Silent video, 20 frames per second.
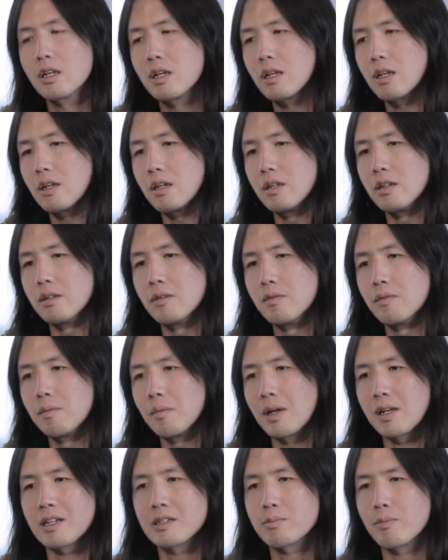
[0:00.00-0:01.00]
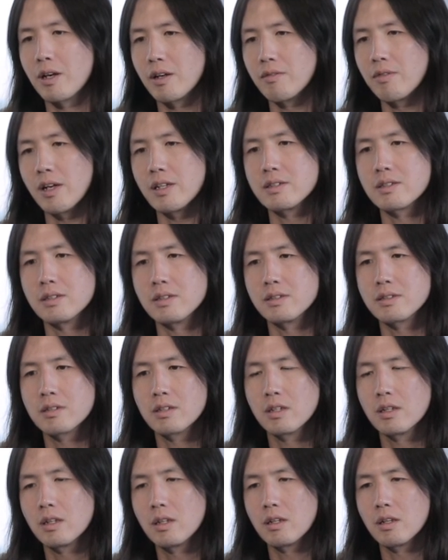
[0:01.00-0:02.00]
And I guess my advice is
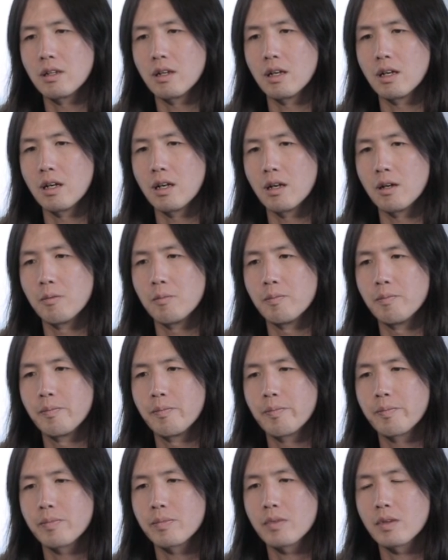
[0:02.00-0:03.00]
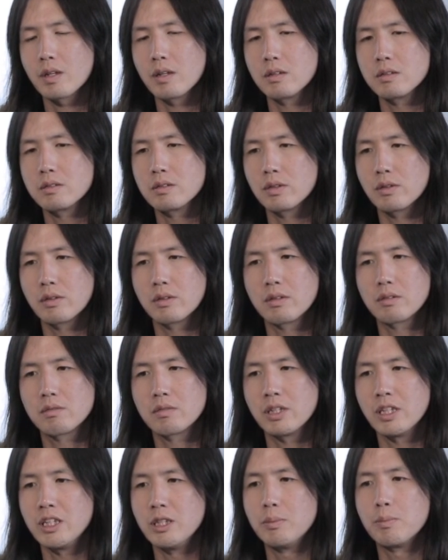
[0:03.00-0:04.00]
to
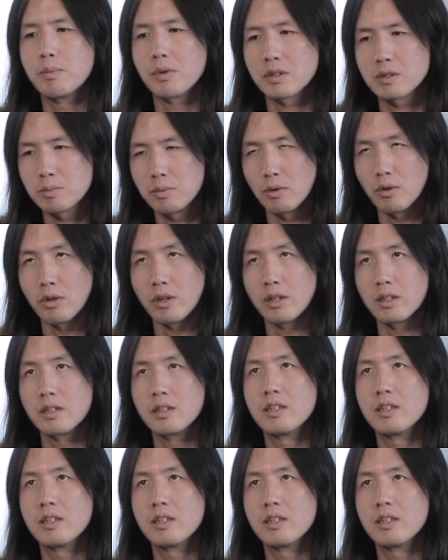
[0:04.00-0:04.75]
keep exploring,